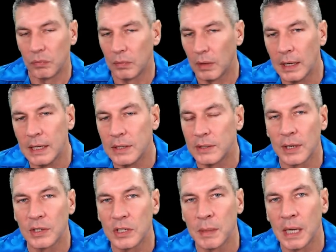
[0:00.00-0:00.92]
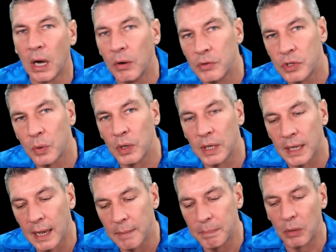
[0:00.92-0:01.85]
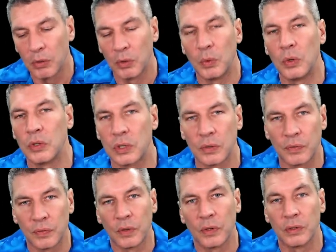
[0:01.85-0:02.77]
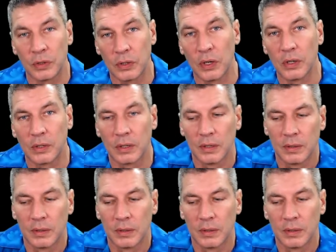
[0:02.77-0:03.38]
he said to me, "Oh, do you want to get a bowl of water for the dog?"